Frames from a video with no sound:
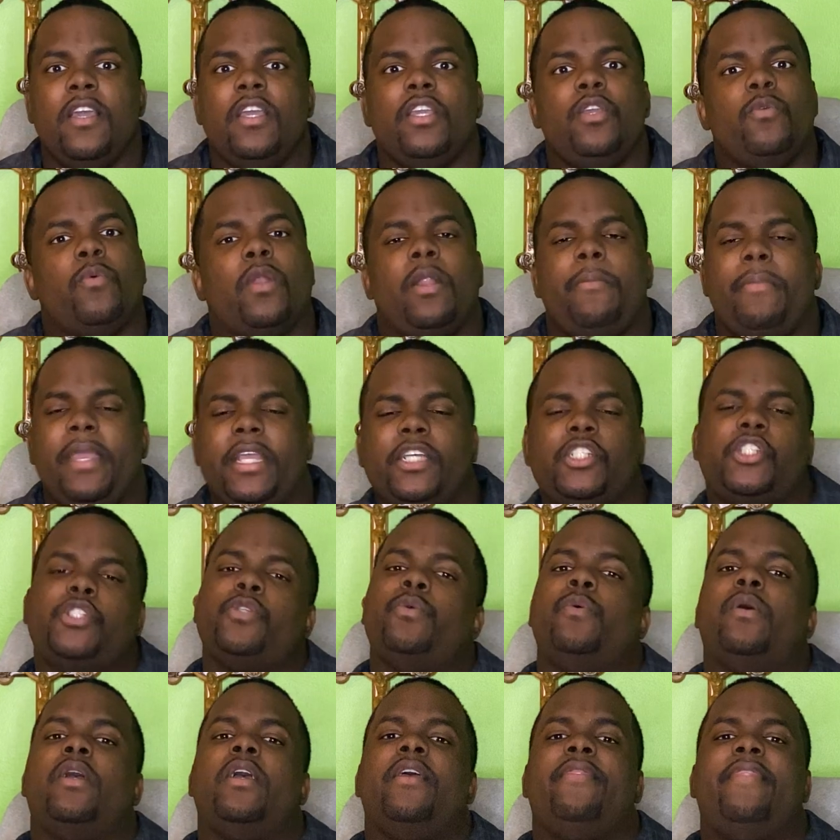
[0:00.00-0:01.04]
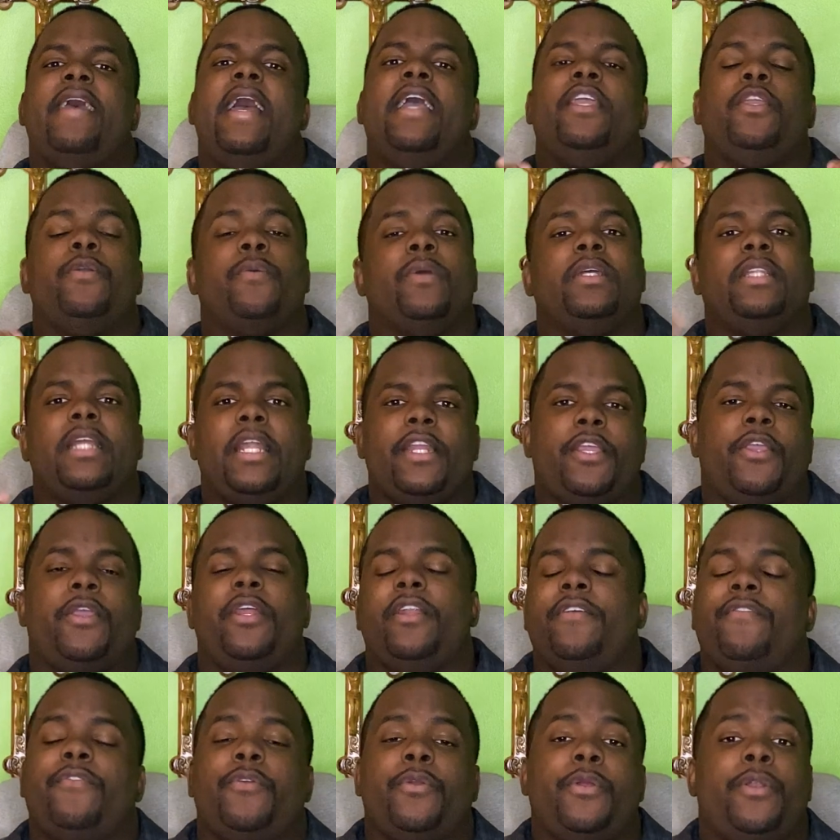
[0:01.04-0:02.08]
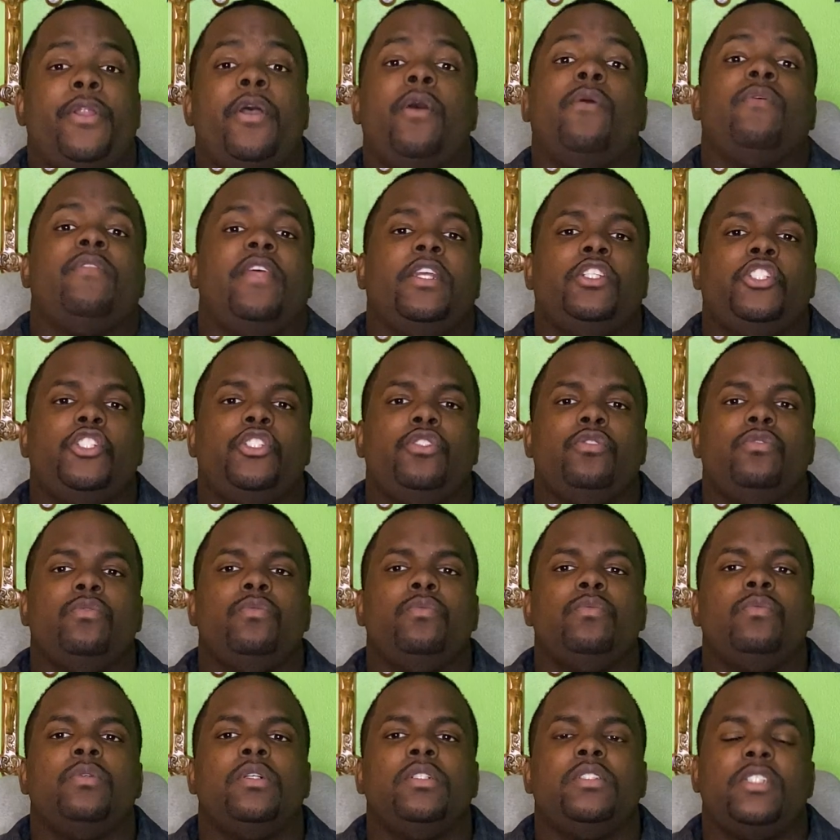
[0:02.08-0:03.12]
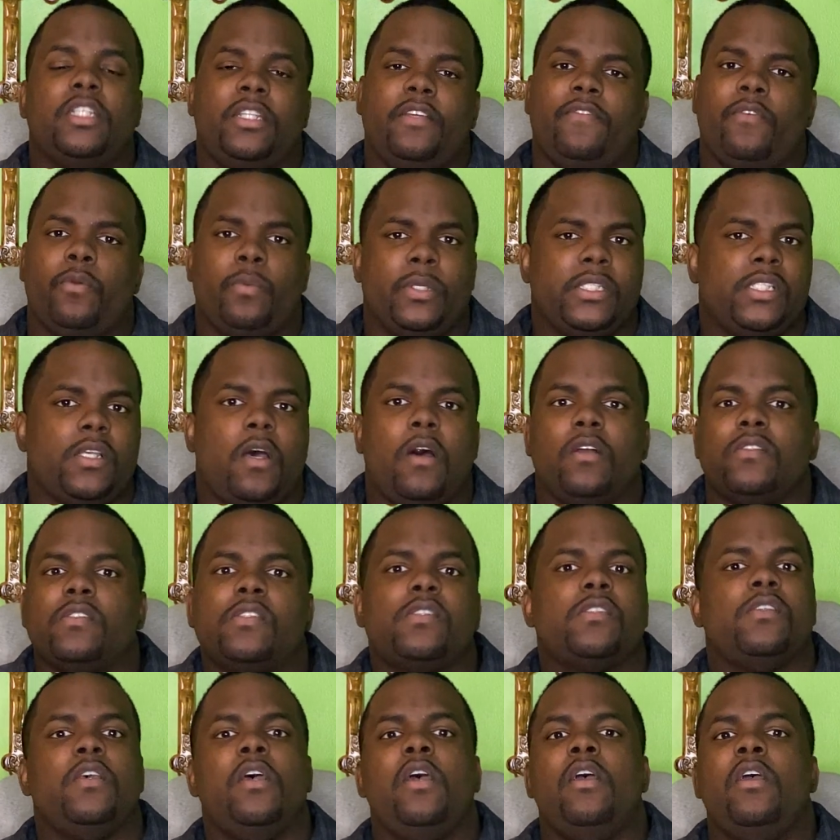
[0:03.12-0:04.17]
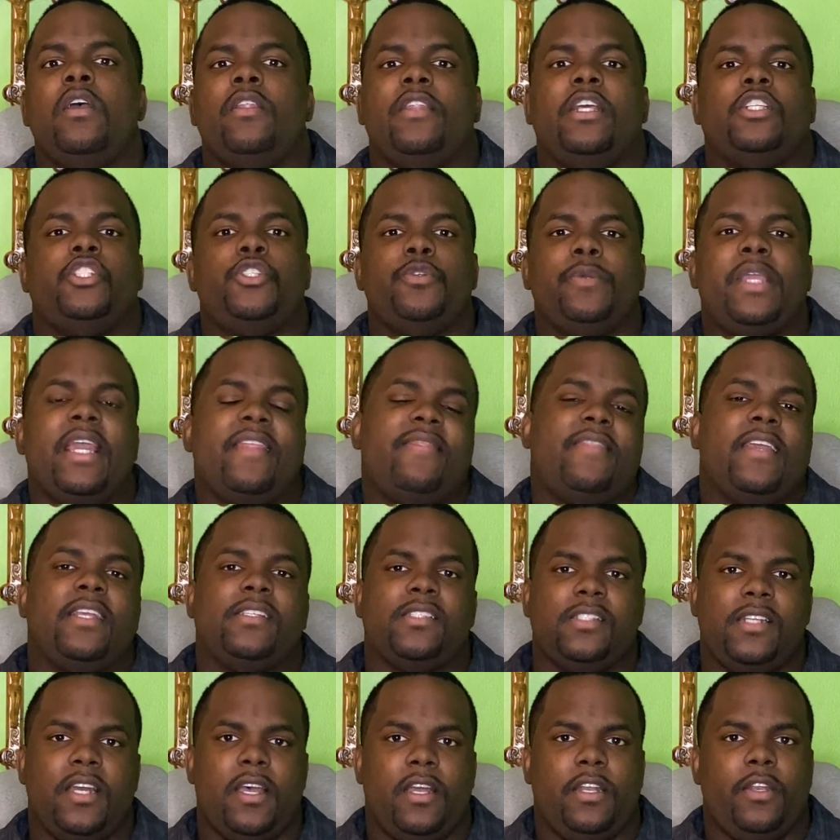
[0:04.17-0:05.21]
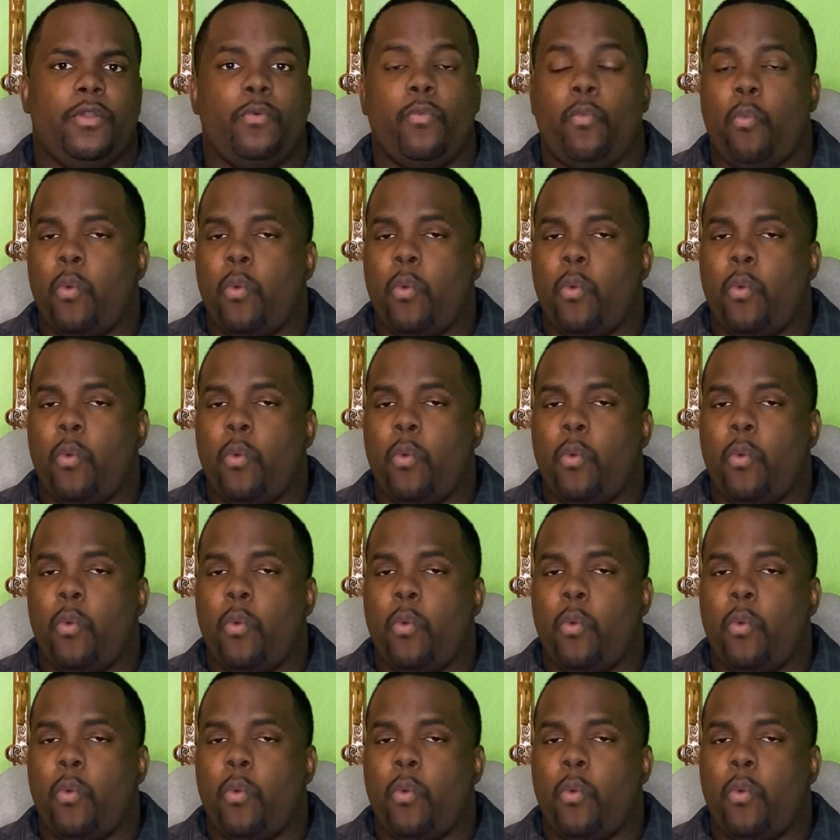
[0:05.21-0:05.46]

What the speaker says: You want to make sure that you are letting your interviewer know that you deliver results, that you get things done.